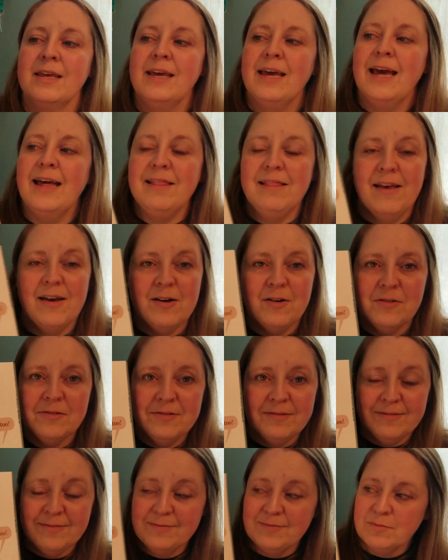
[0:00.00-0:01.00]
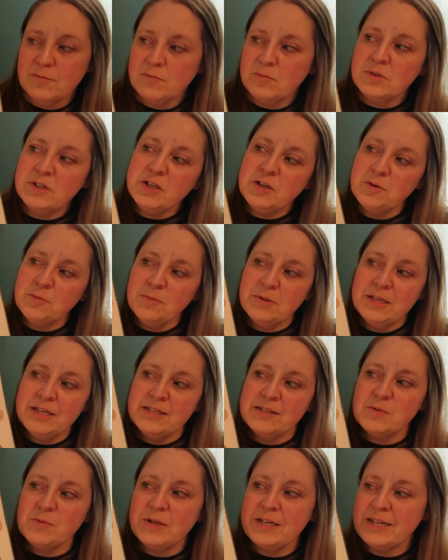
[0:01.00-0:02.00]
Hello. Will you
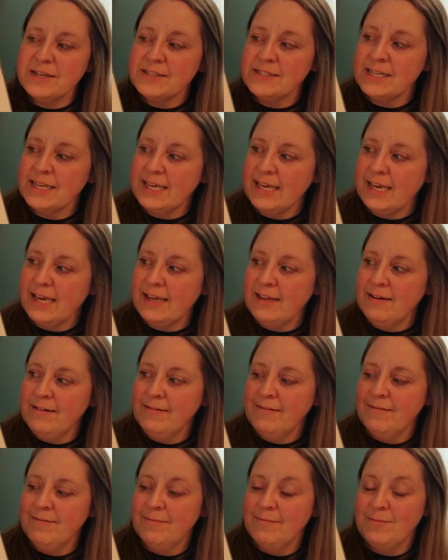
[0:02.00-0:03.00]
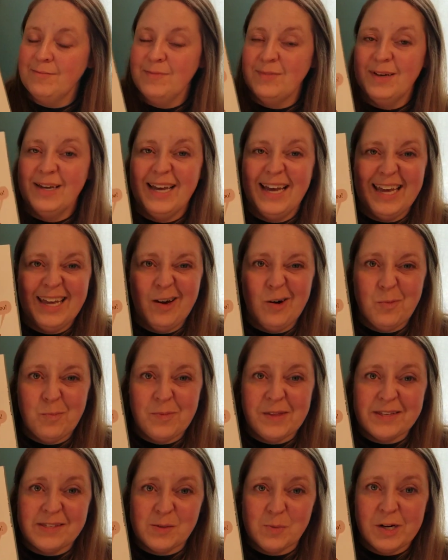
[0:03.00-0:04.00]
please read us again? I hope
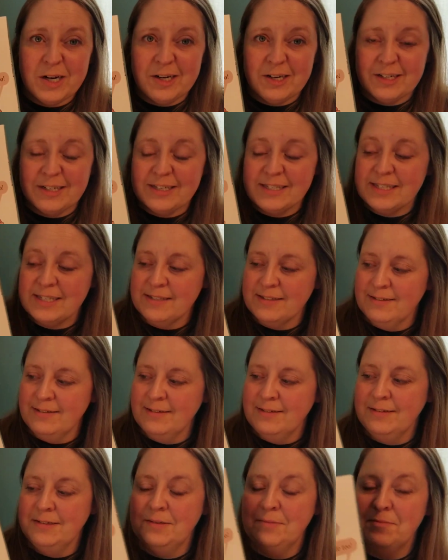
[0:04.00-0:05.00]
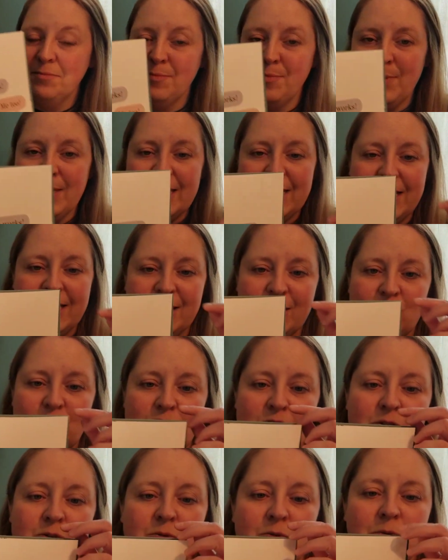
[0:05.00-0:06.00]
this works. Me
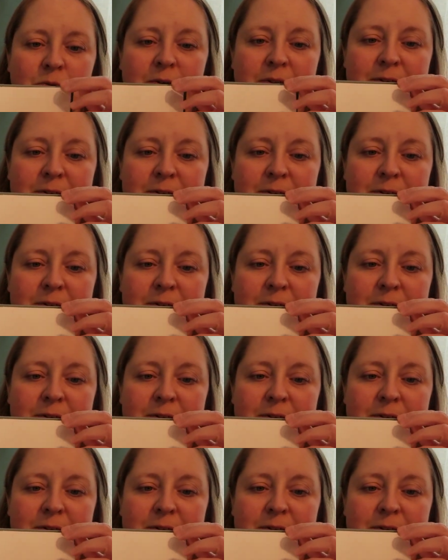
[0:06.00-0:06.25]
too.